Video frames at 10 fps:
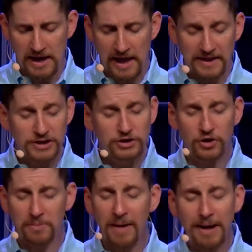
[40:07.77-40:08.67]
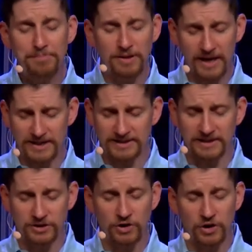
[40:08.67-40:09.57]
And then he took my place
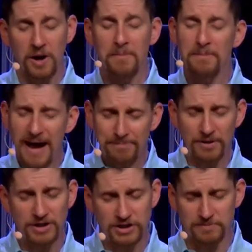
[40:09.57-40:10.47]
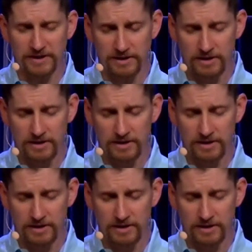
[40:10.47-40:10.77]
and took my punishment